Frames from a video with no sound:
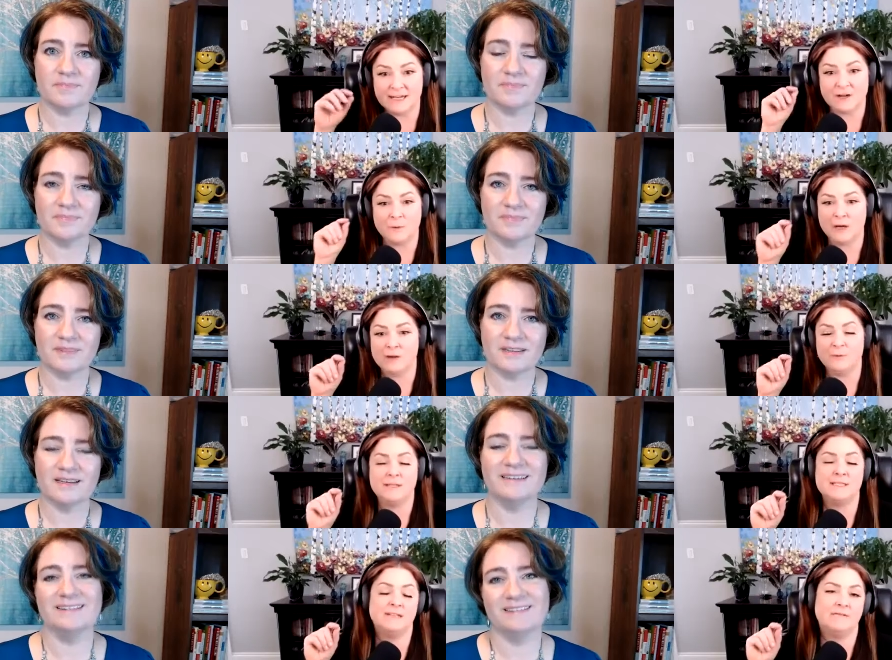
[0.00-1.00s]
Speaker 1: there. And one of the
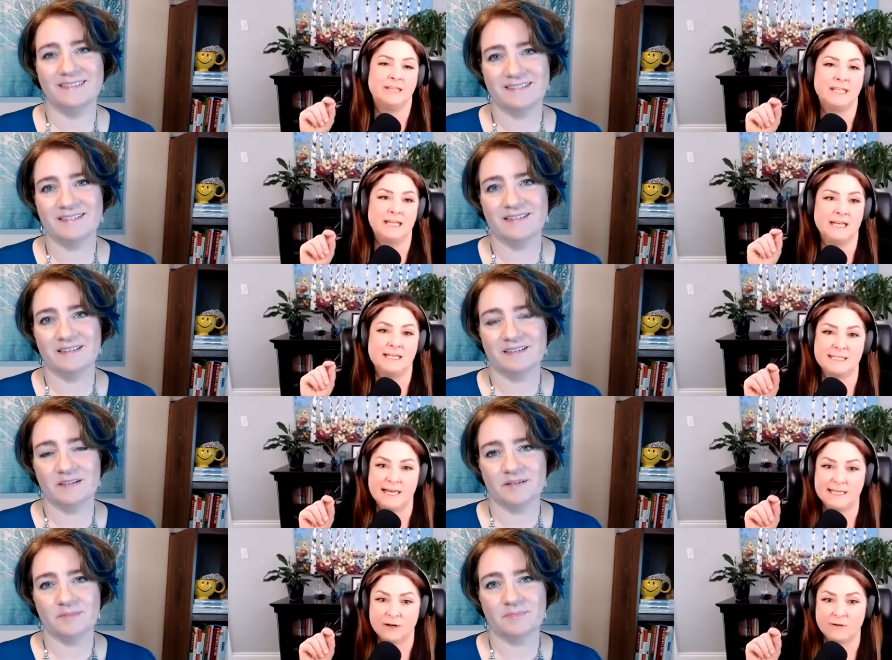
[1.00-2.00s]
ones that really kind of
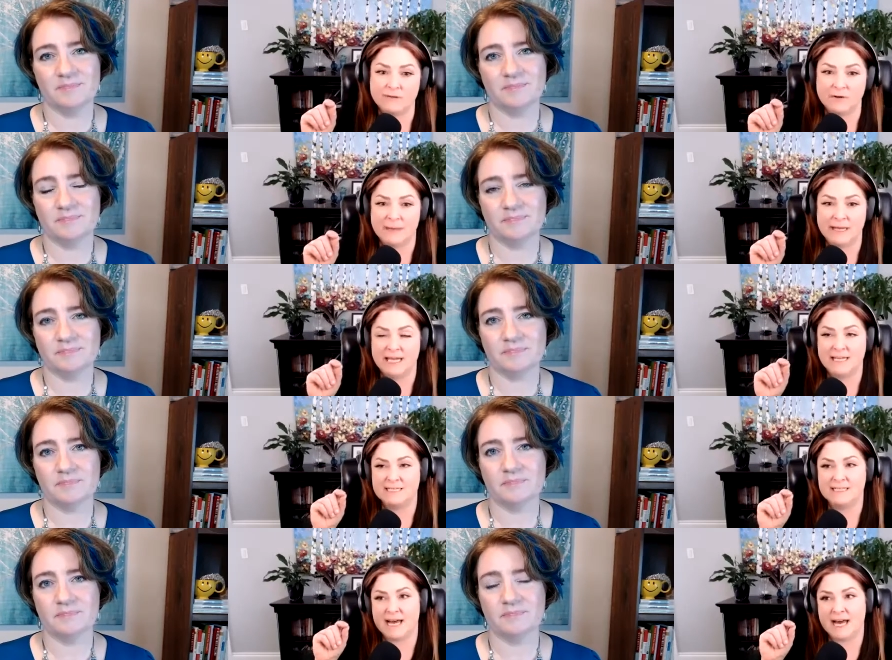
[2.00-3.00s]
stands out for me
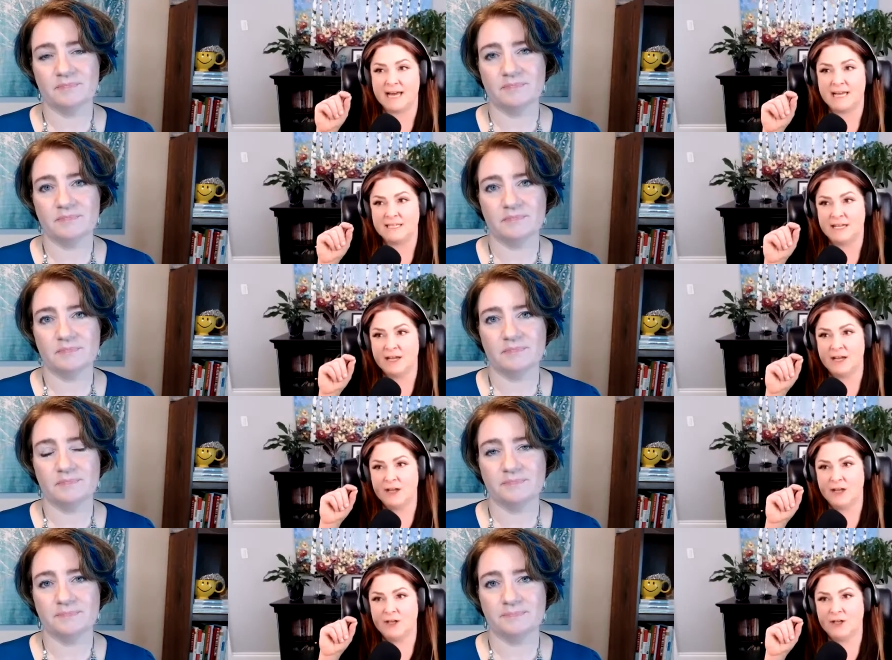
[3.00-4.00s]
is that
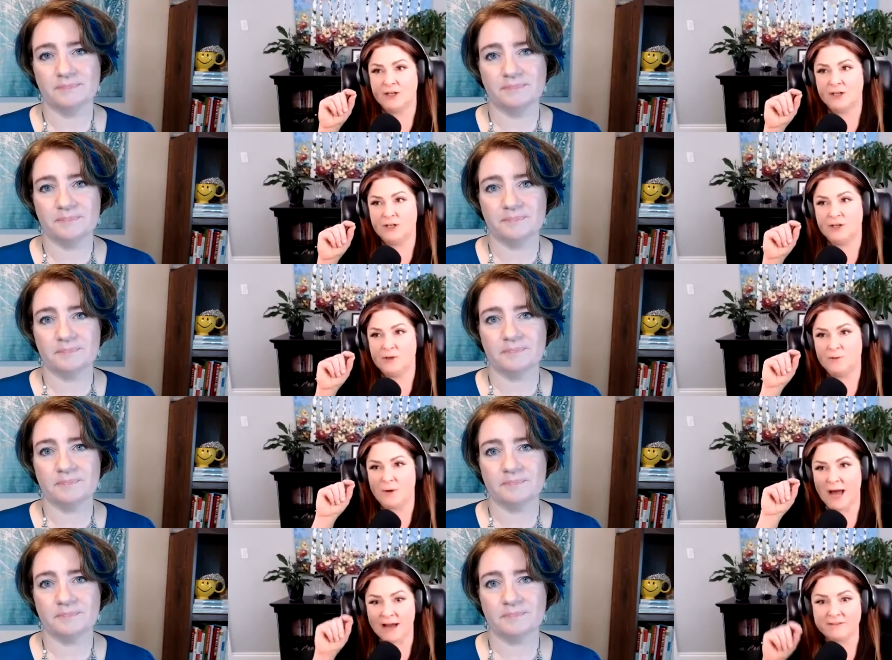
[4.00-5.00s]

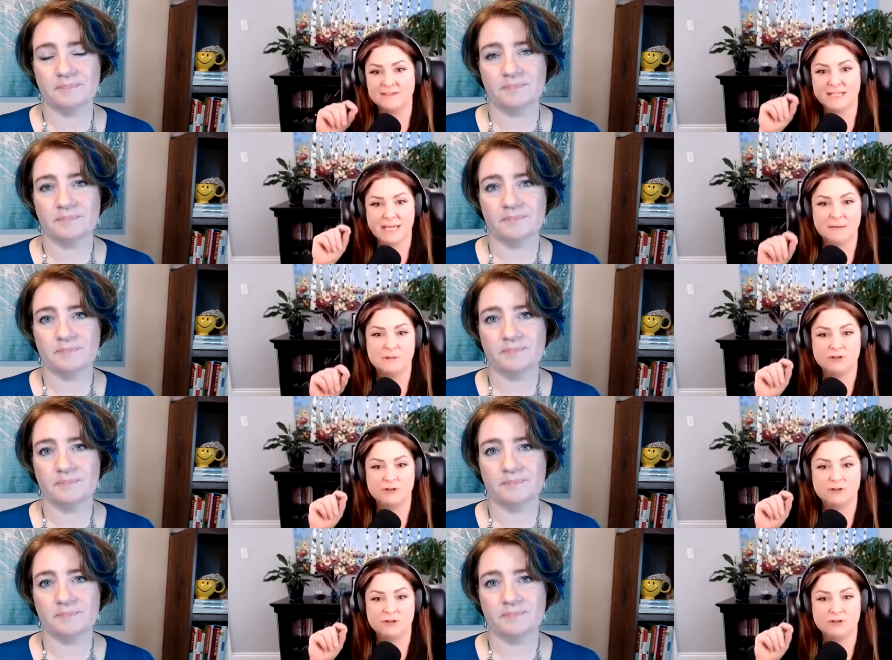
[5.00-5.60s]
you have to keep